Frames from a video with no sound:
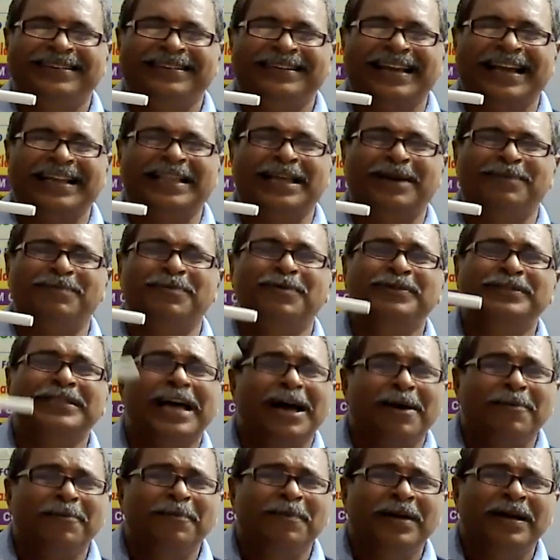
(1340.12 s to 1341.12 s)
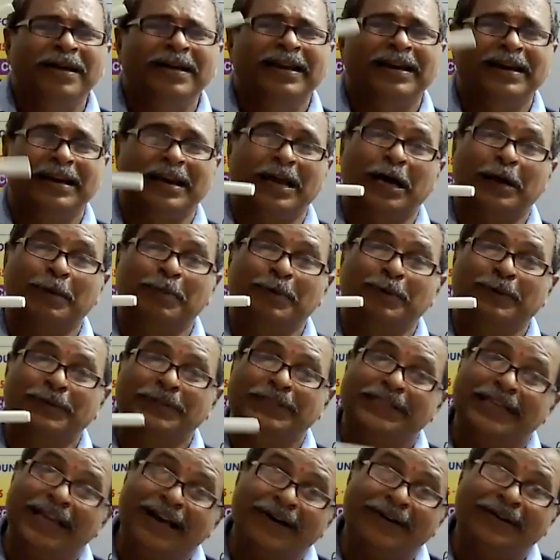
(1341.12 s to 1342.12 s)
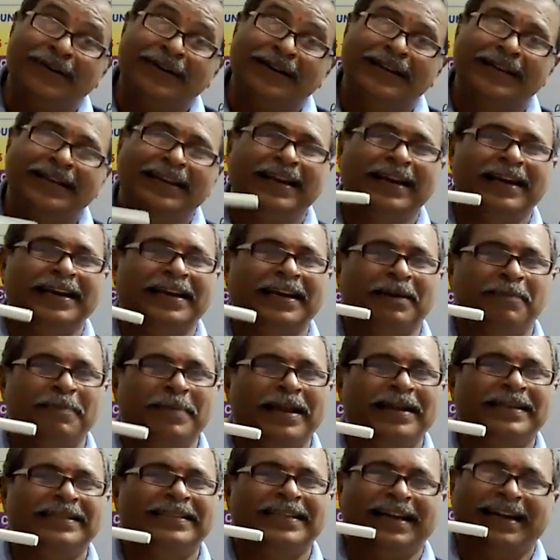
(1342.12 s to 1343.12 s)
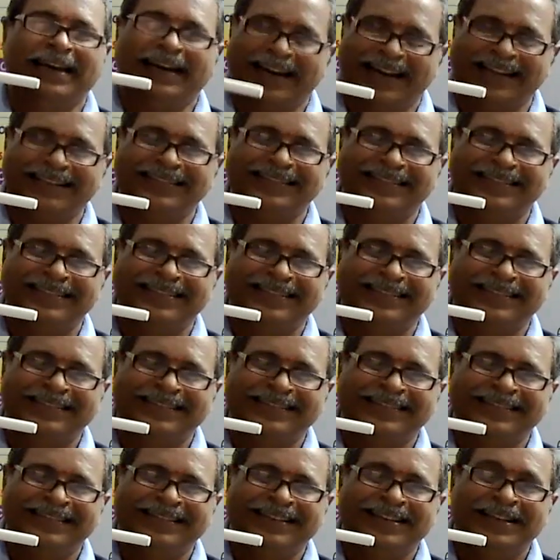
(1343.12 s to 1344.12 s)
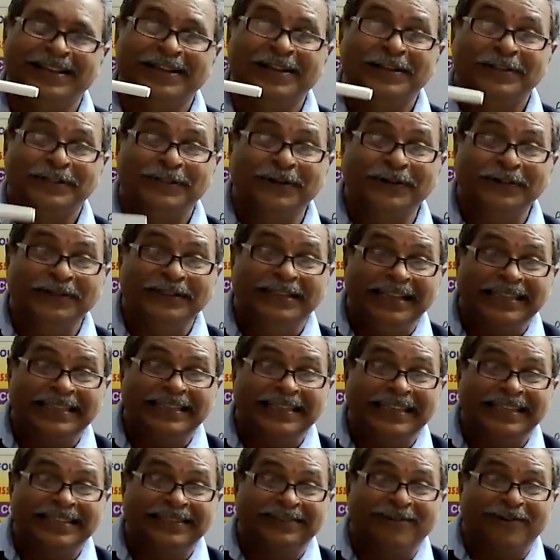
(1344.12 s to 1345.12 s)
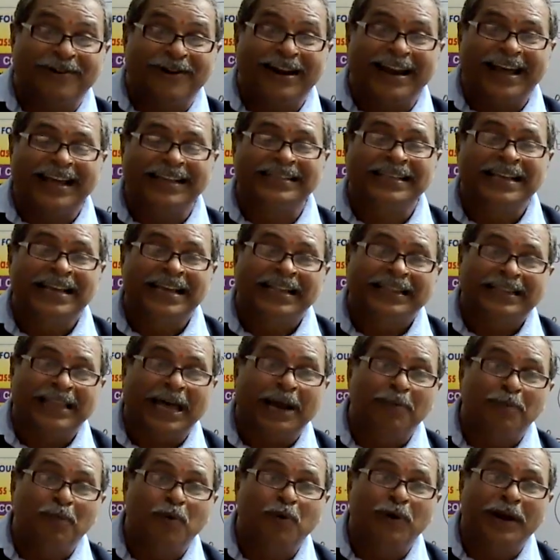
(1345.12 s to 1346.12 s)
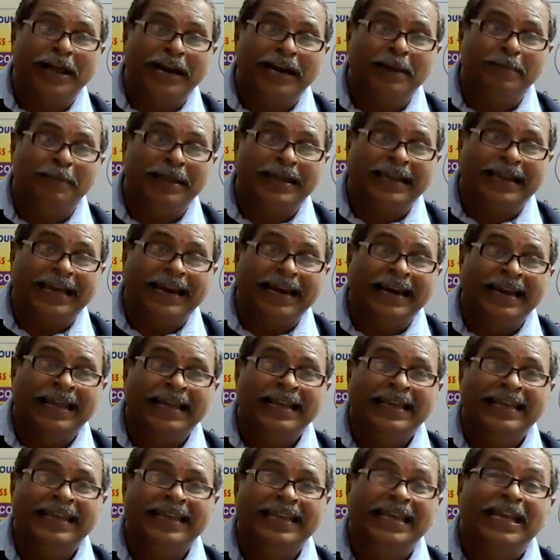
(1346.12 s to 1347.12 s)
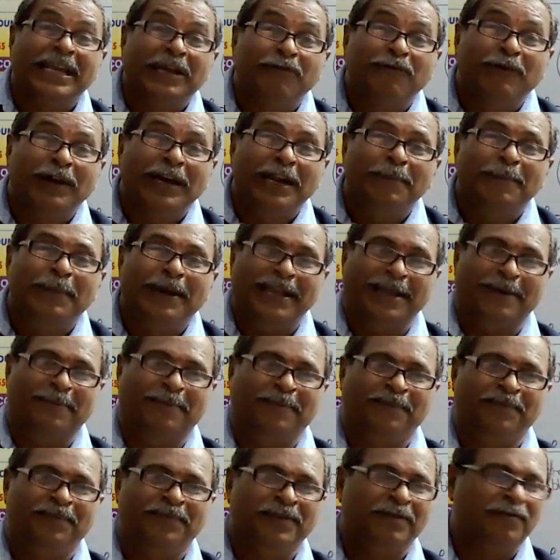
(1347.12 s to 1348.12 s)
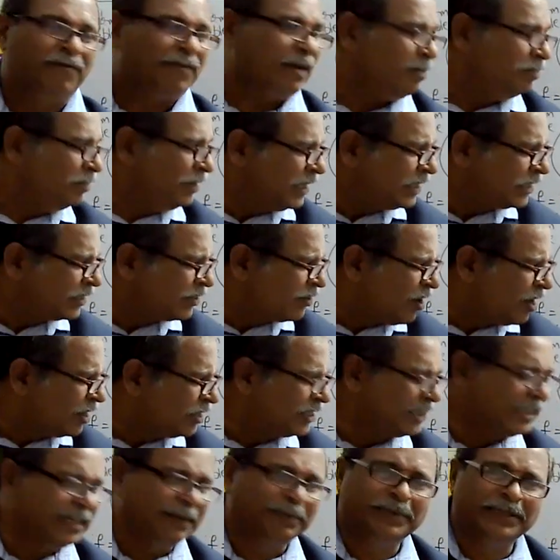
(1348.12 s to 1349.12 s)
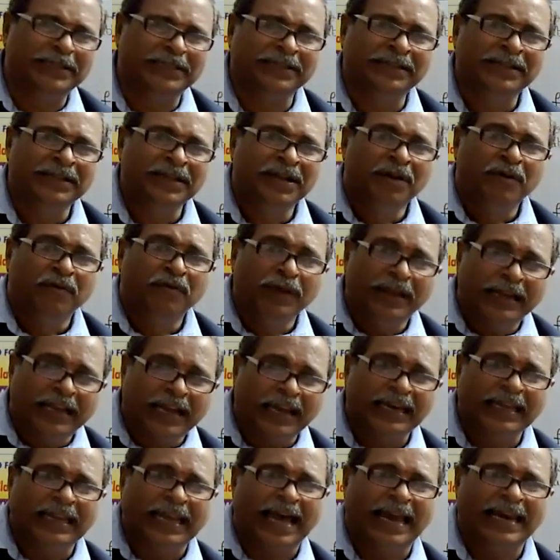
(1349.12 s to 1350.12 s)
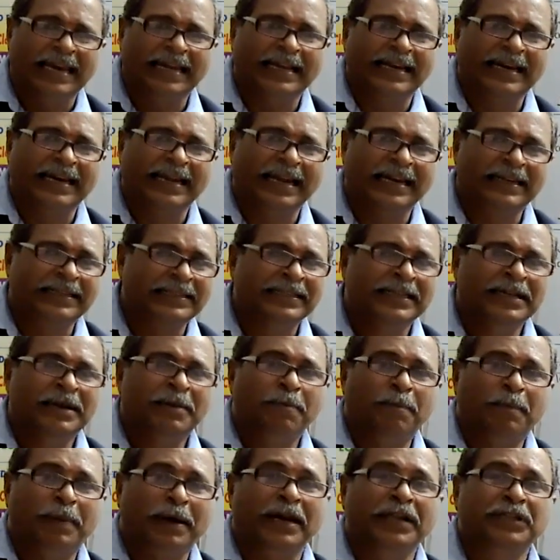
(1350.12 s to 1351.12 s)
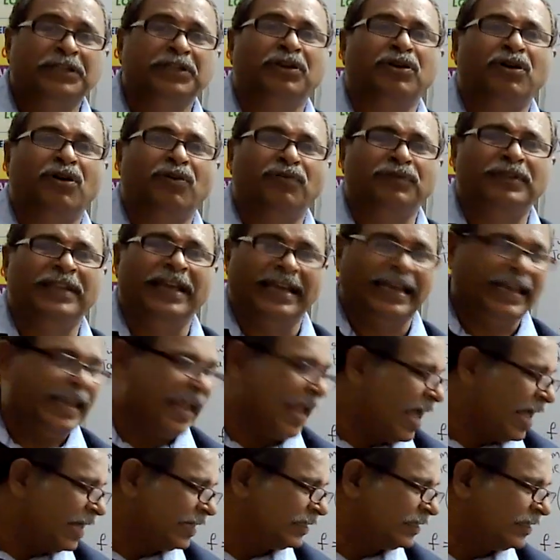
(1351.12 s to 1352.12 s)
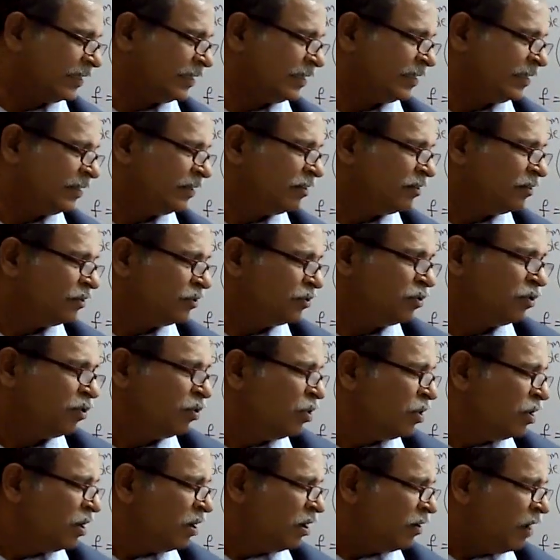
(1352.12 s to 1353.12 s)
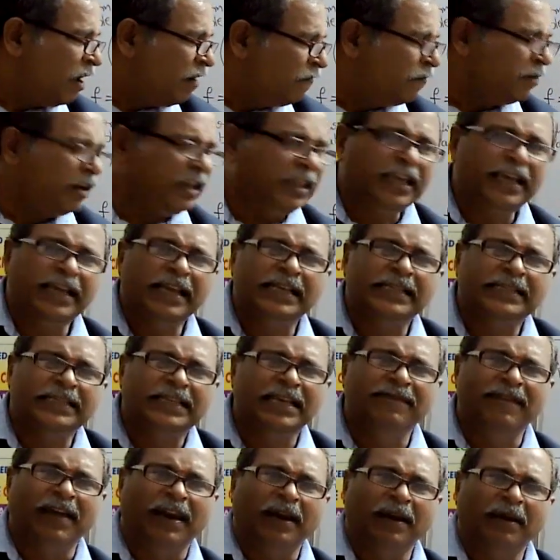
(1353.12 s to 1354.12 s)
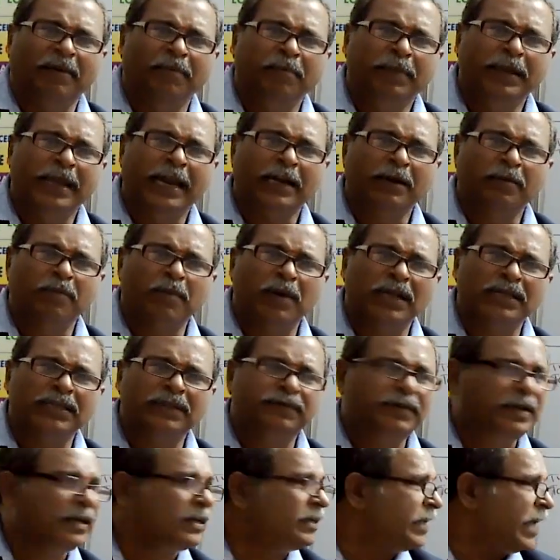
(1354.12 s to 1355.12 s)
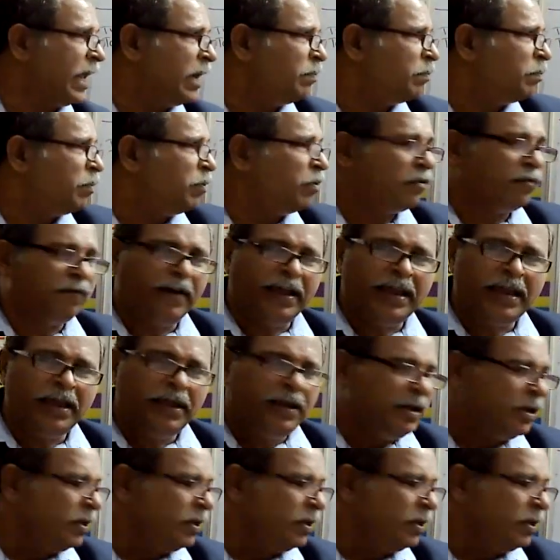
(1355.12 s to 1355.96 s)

Neither moves, nor moves down, it remains at rest. So this is called as thermodynamical equilibrium. From this concept, we can calculate pressure of the gas. So everything is given. The atmosphere can go for